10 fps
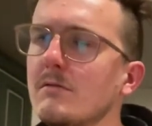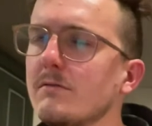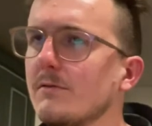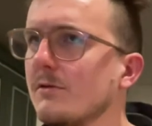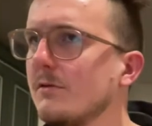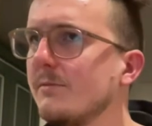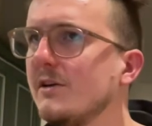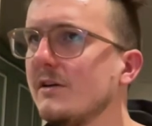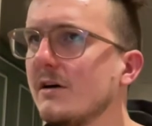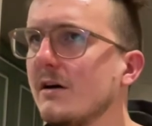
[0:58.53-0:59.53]
Fall
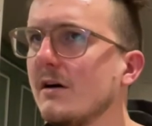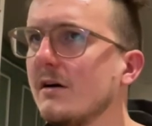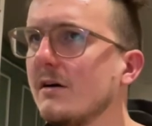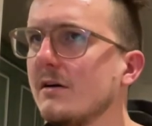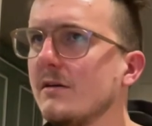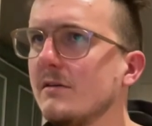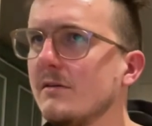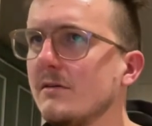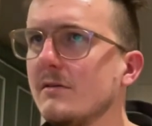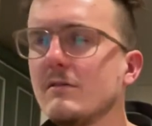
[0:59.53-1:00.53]

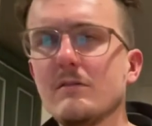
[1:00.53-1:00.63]
behind,